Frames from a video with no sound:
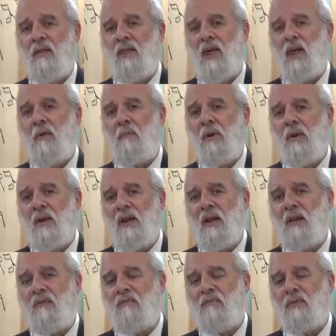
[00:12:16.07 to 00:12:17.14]
They
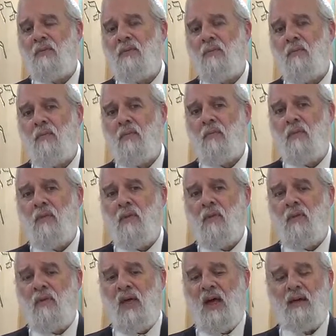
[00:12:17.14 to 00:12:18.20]
believed
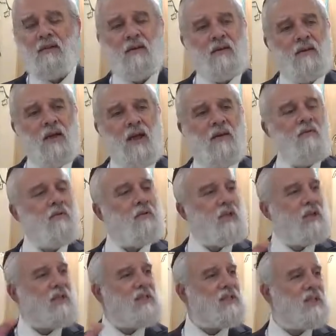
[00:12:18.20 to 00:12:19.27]
that
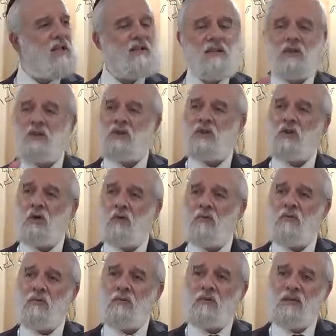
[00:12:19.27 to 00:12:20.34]
everything is set in
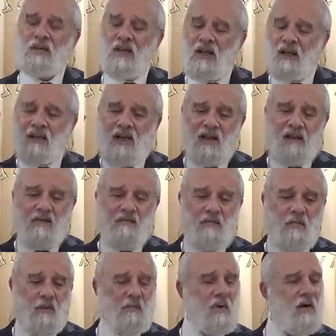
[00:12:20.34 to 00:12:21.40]
stone, dictated
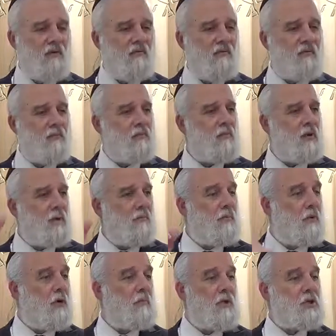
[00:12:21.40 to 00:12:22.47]
from above, and
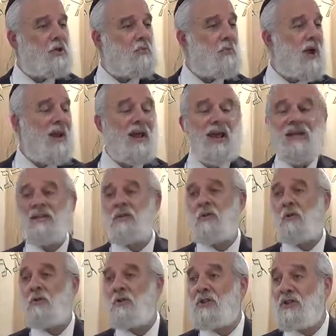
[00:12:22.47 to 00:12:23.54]
pretty much man has
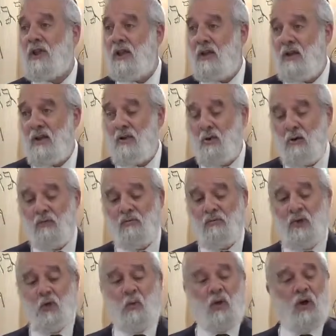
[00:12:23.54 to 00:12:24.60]
no say, no
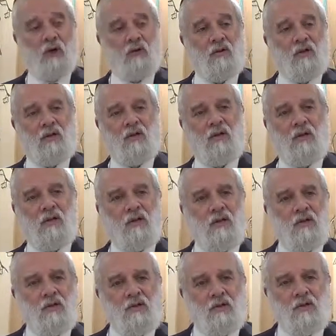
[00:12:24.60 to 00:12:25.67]
free will.
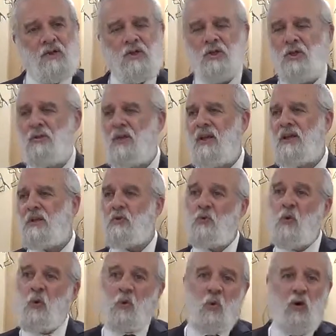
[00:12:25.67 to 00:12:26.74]
There's no such a thing as
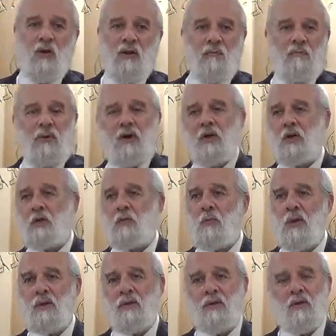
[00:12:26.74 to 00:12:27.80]
reward and
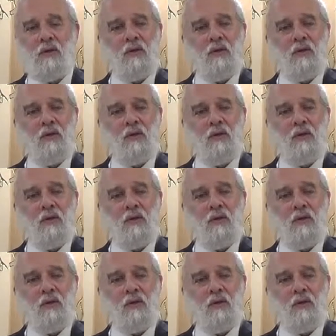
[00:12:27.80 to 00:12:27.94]
punishment